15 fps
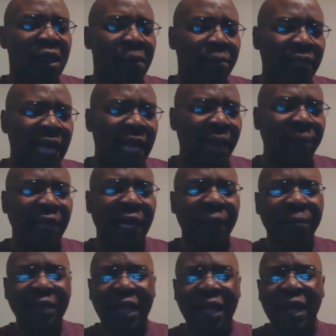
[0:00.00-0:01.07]
blah, blah,
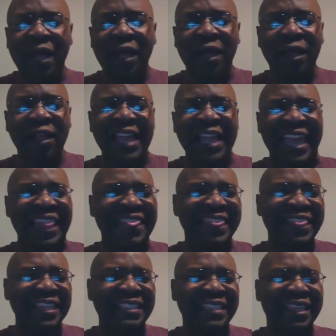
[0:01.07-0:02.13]
blah, and
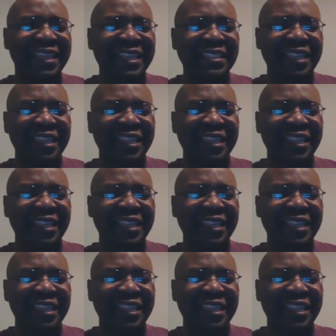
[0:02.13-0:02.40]
this and this